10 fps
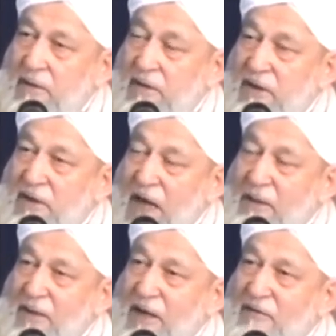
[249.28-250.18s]
The
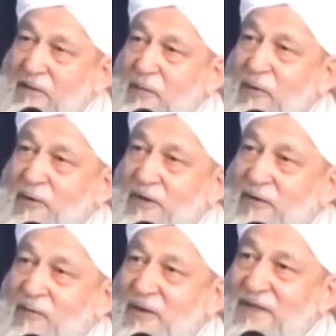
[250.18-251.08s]
timing of the
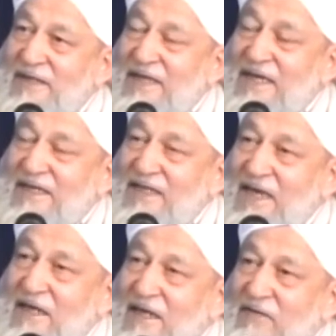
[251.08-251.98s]
both was
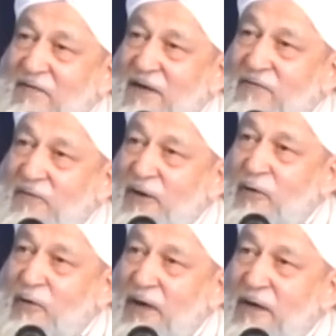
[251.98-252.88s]
exactly when
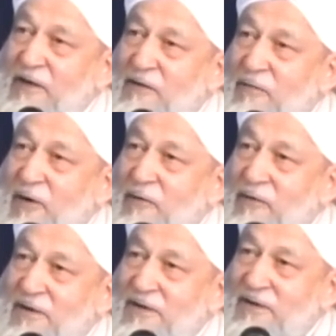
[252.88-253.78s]
Pharaoh and his
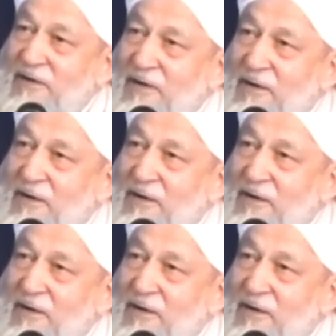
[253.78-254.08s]
followers